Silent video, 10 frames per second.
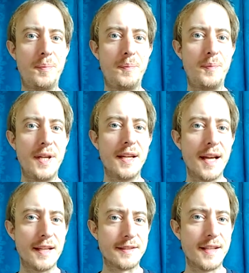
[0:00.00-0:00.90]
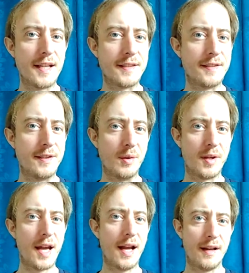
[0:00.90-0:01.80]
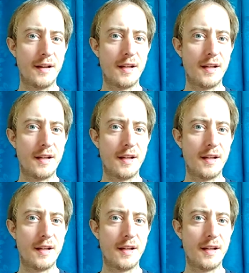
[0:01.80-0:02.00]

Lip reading: being as nice as you can